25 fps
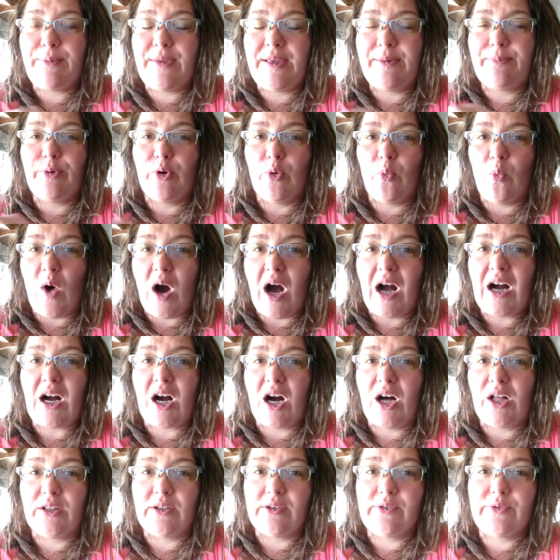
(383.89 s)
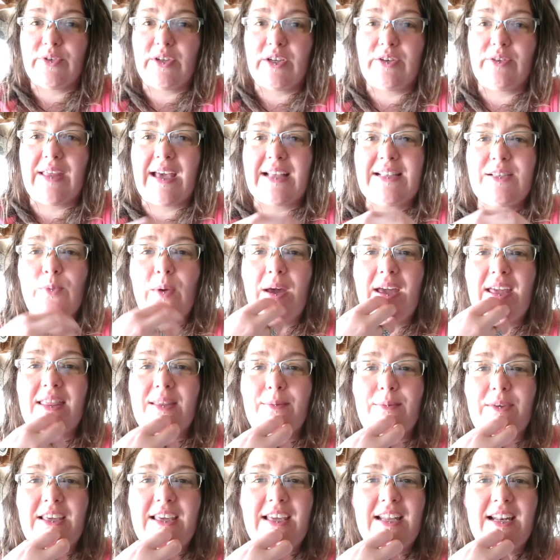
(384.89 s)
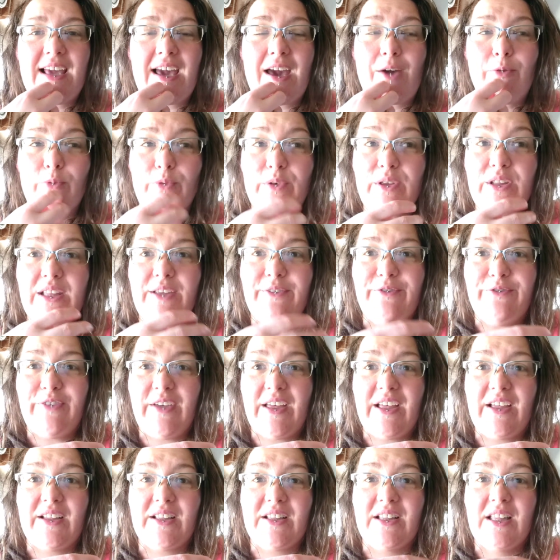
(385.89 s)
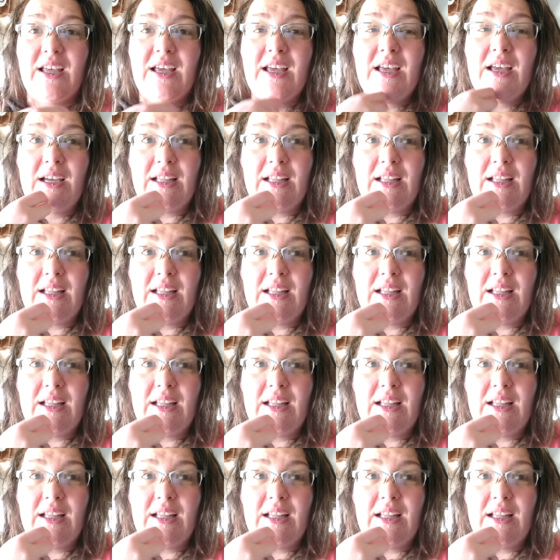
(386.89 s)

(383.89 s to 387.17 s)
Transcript: people walk all over you and that's why in the beginning i really felt